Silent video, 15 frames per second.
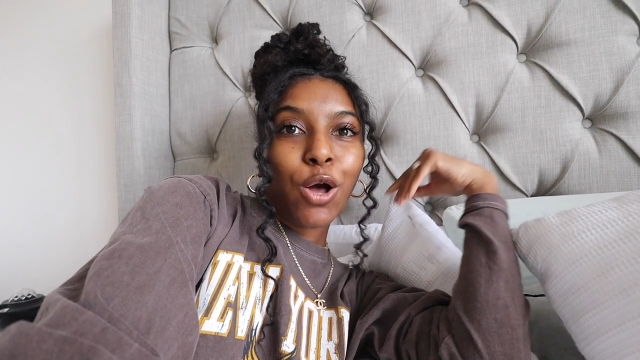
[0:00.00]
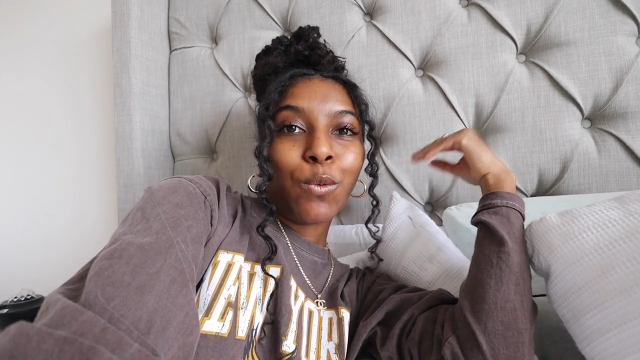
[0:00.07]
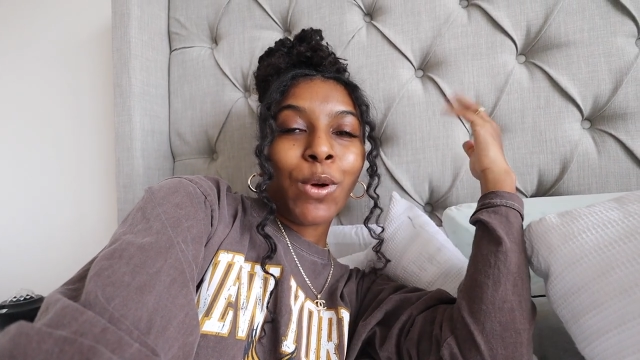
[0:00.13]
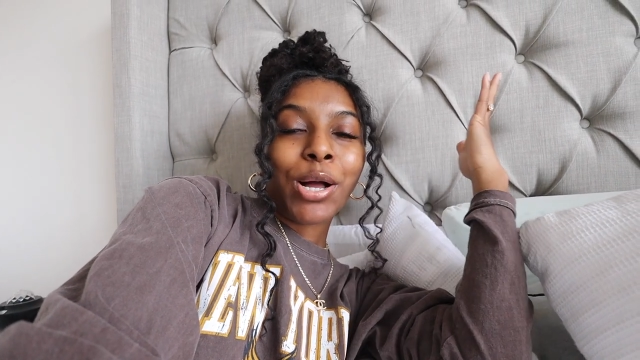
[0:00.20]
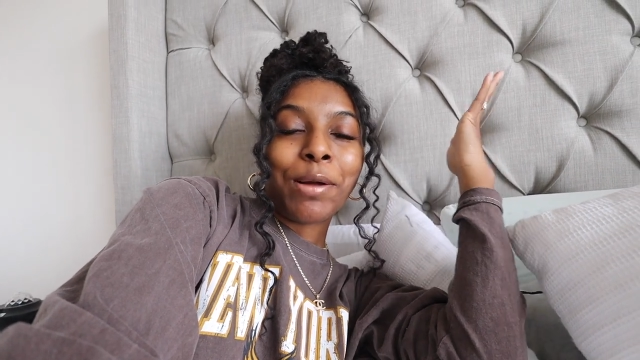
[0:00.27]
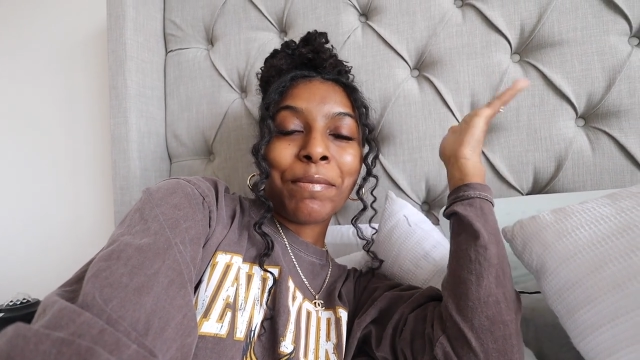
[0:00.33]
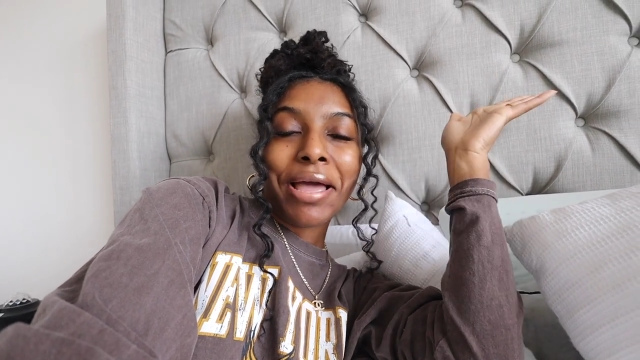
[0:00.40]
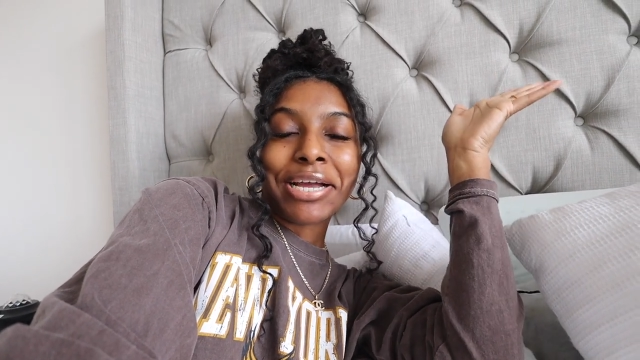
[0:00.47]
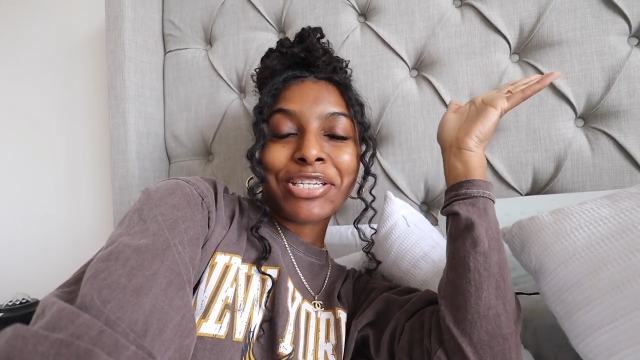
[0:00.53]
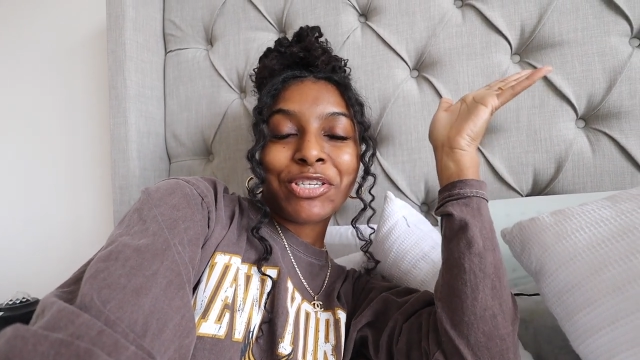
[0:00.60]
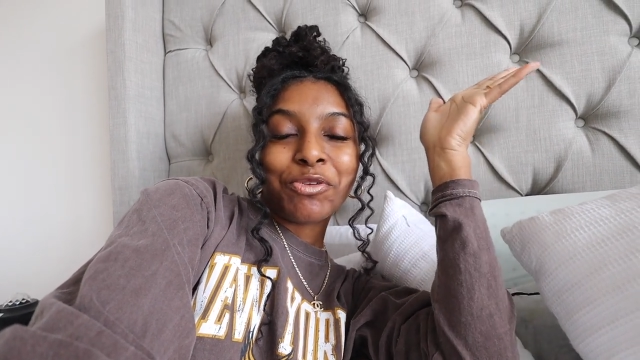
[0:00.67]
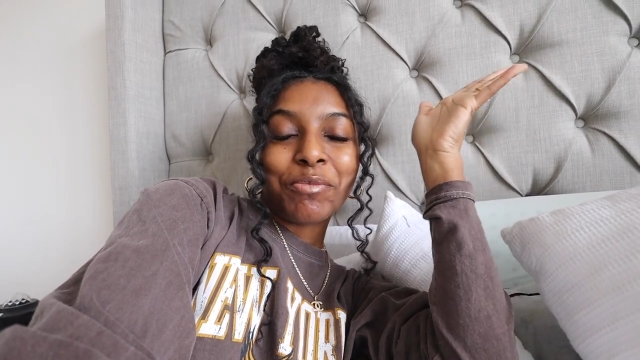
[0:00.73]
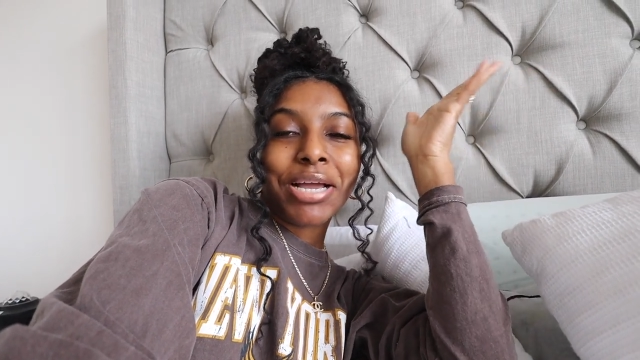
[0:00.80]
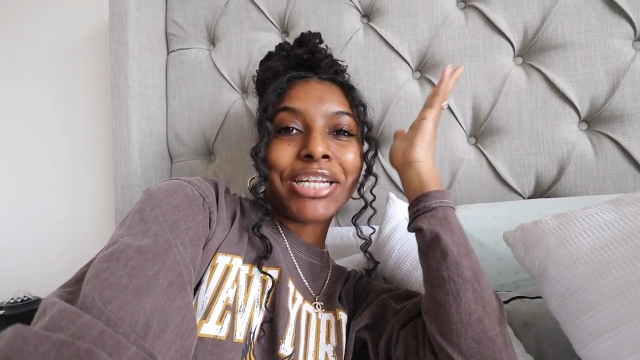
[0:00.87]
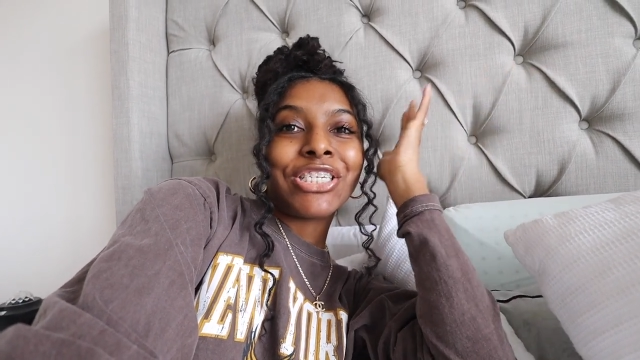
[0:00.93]
welcome back to
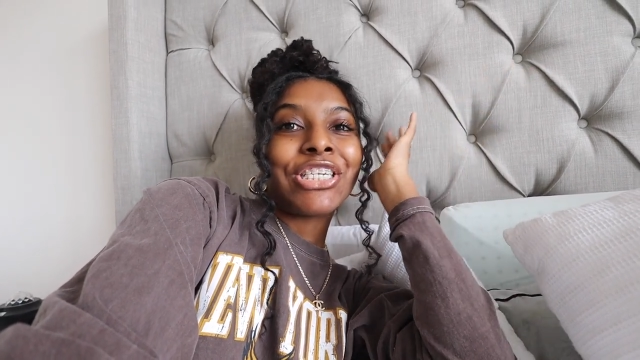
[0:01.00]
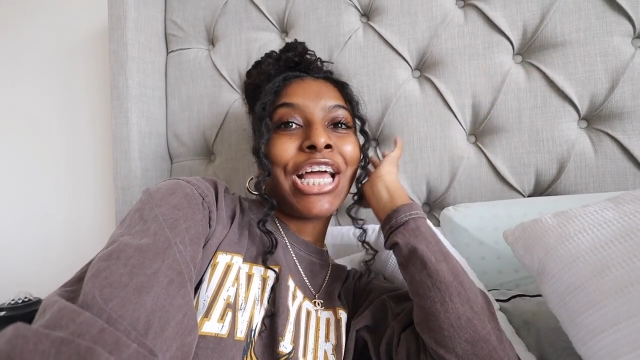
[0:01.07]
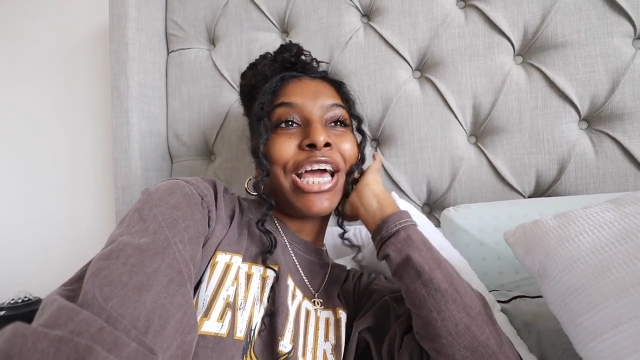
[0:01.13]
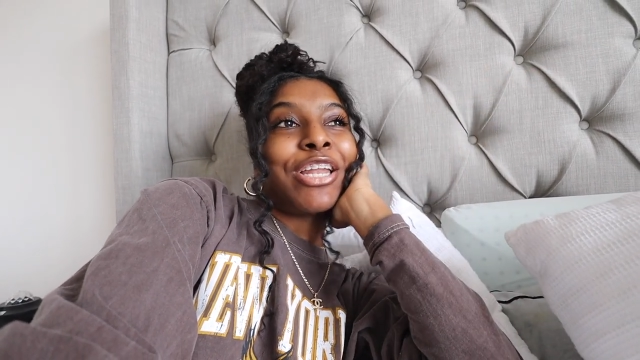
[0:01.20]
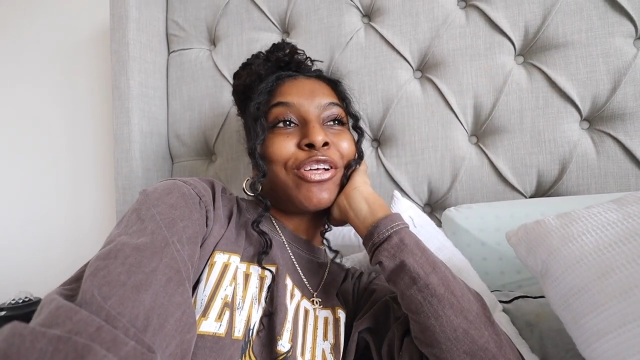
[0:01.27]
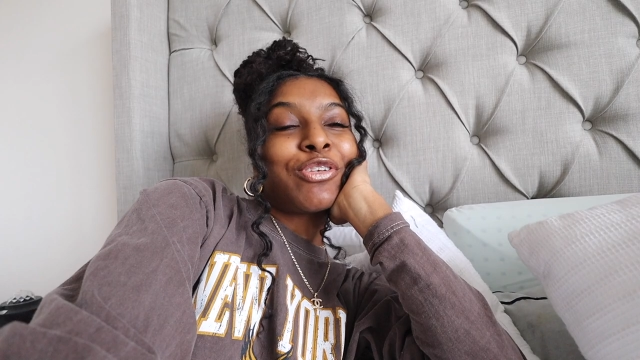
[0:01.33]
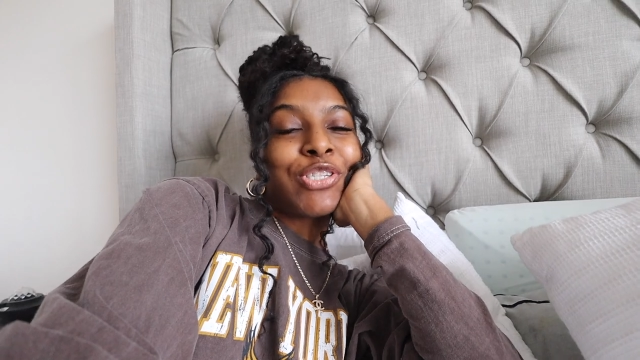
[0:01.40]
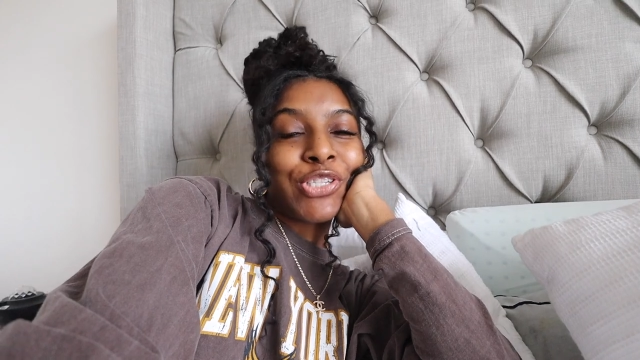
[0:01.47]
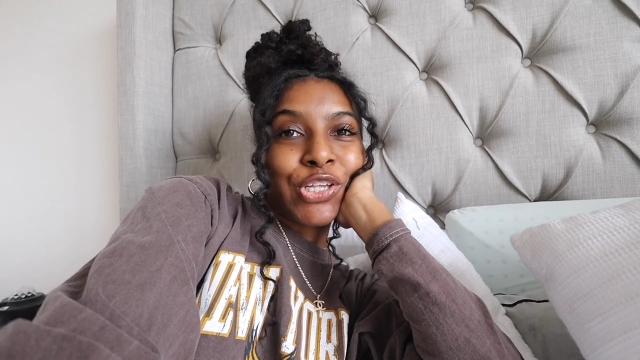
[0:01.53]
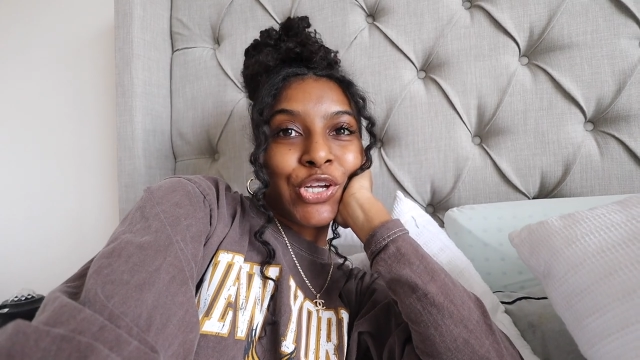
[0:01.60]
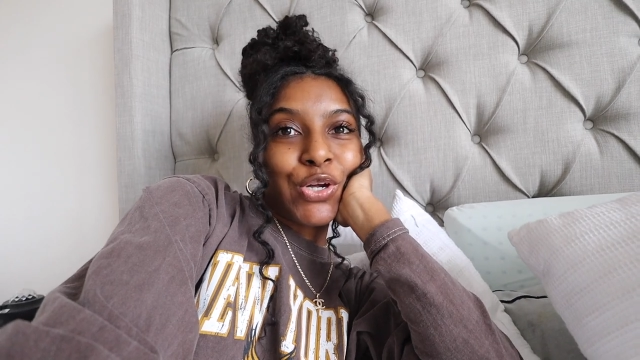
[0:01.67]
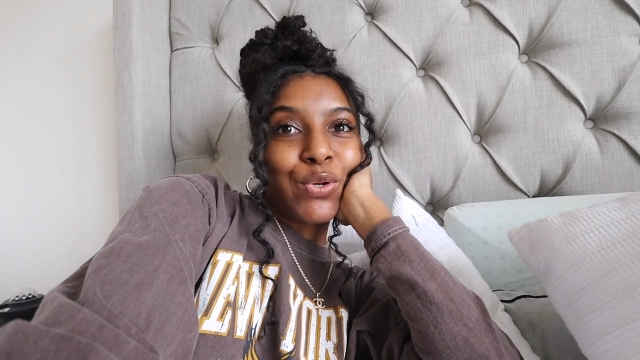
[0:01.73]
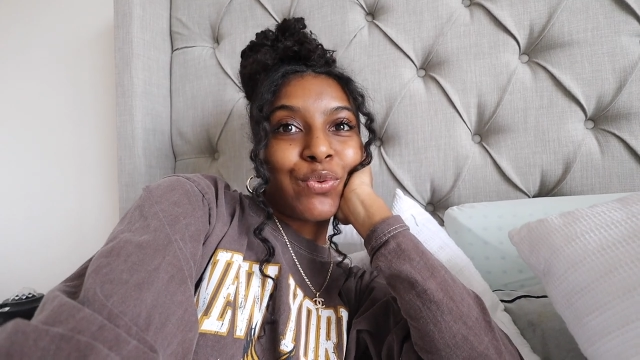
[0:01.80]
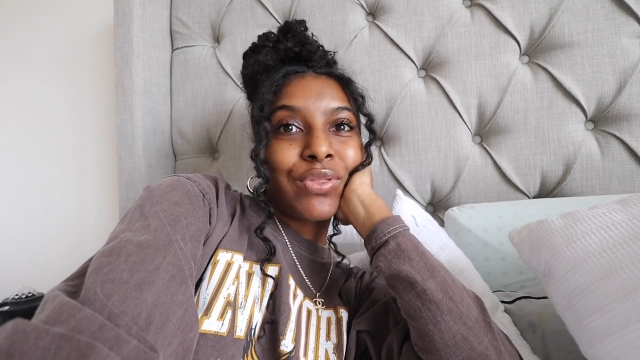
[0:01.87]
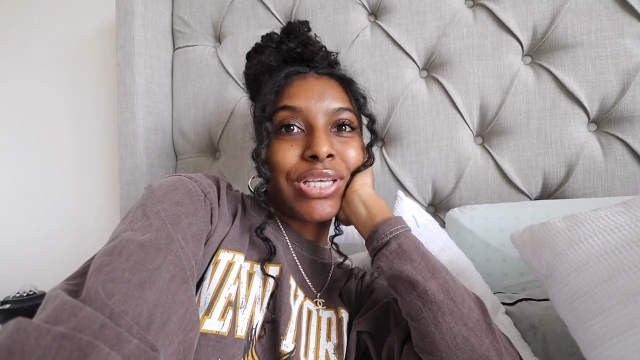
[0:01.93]
my channel
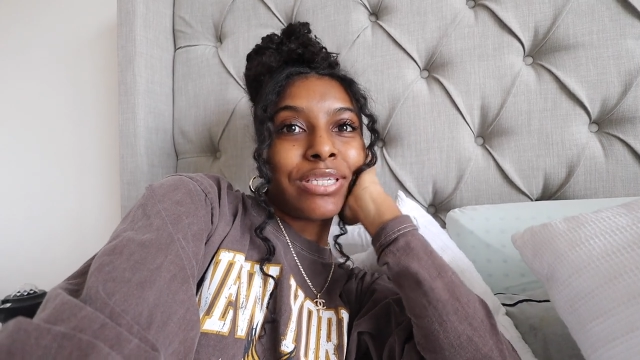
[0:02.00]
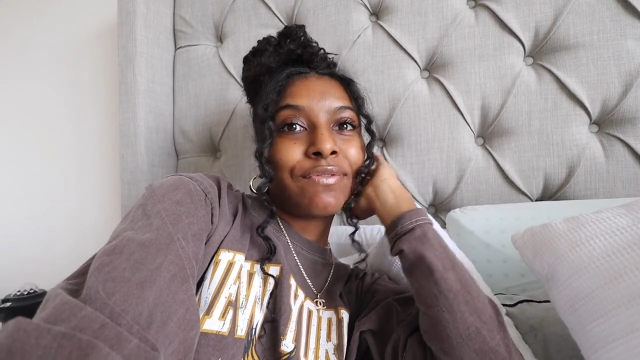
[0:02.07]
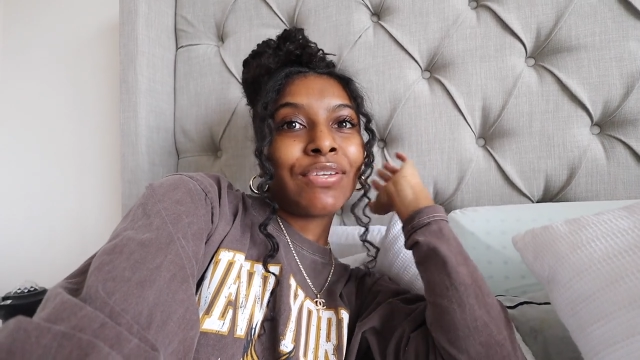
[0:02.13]
so this